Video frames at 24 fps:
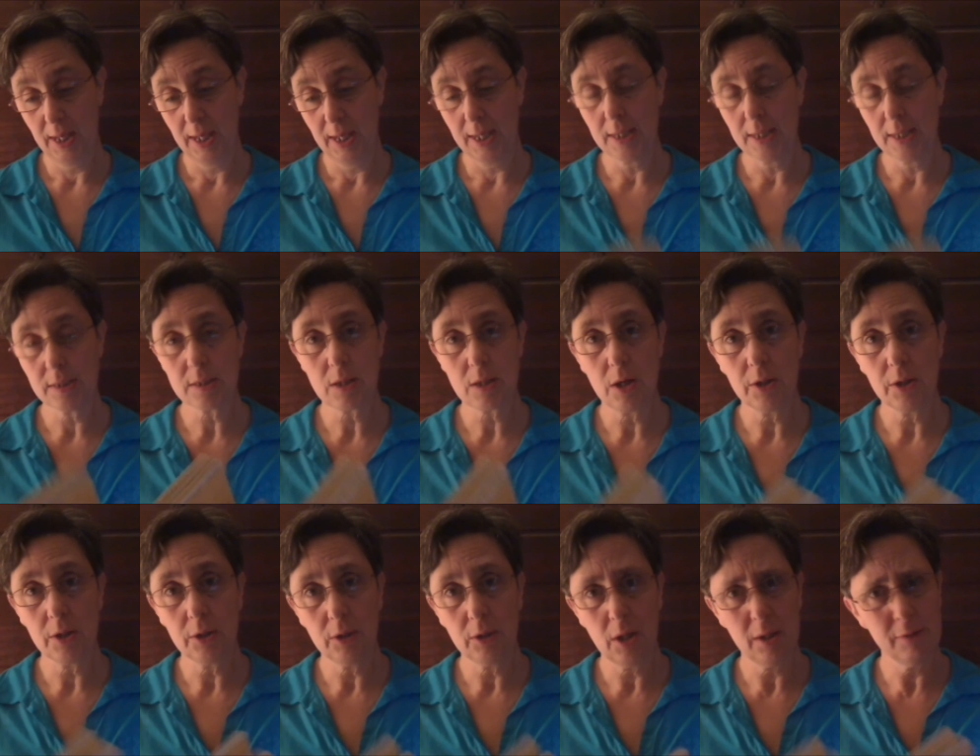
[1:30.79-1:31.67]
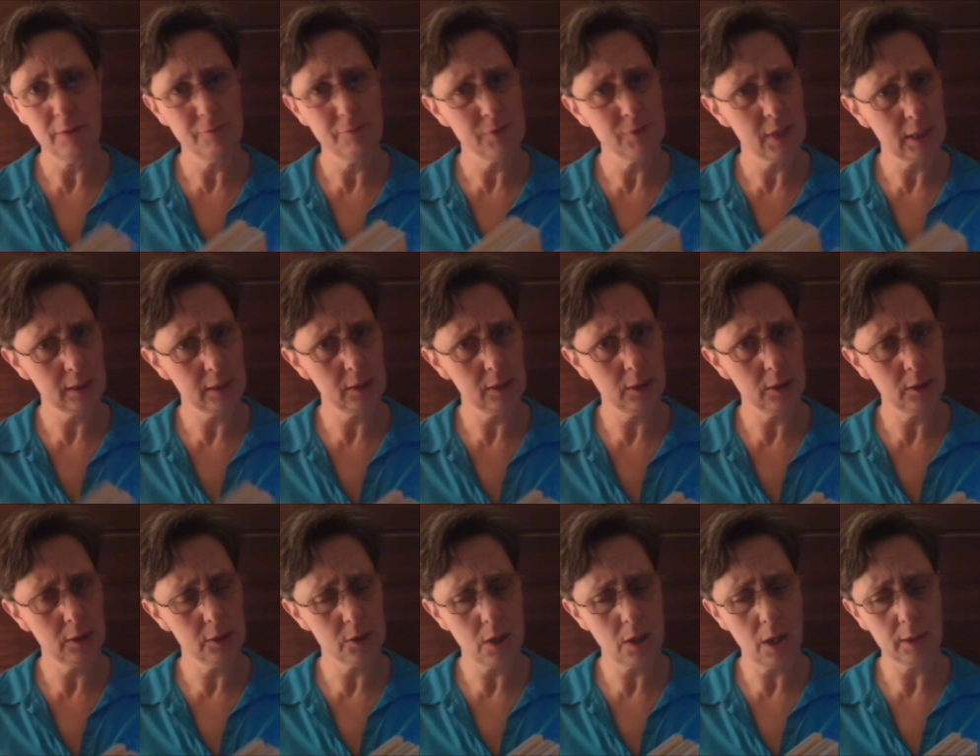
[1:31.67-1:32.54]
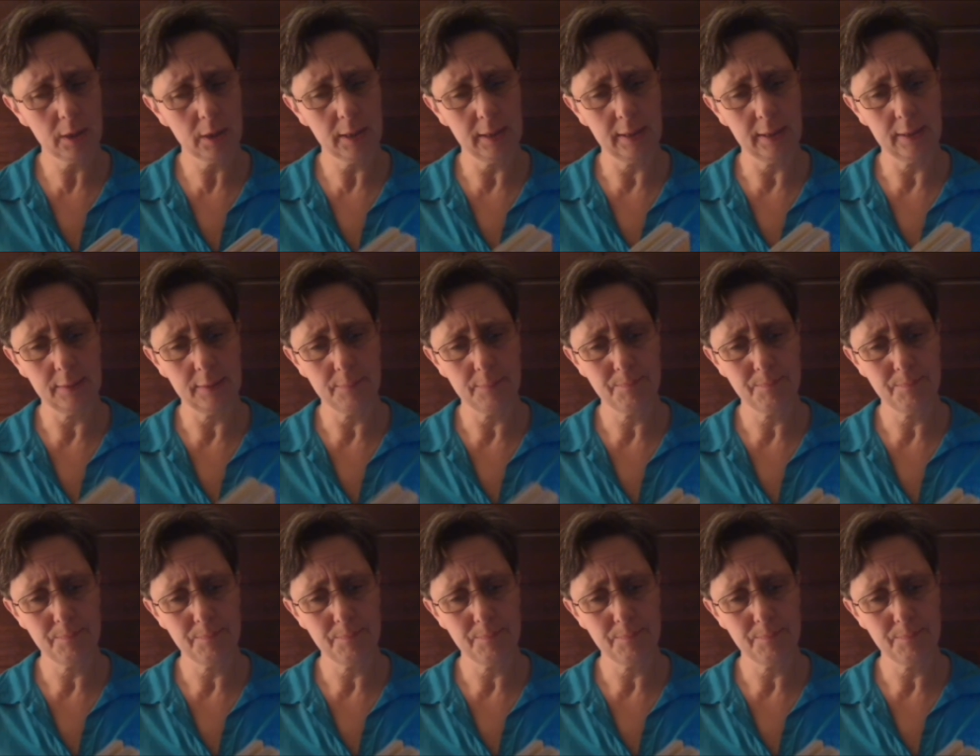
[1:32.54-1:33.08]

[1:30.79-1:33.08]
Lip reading: It's got a lot of technical talk in it,